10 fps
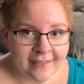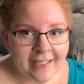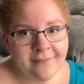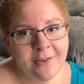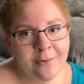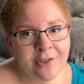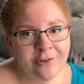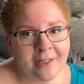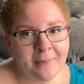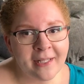Even though this
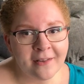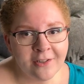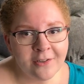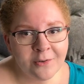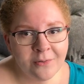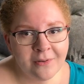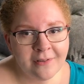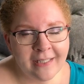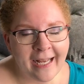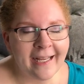trend might look
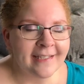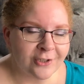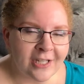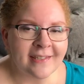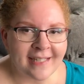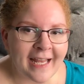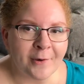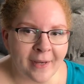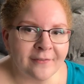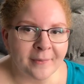cool, I suggest staying
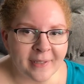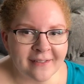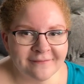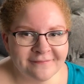away from it.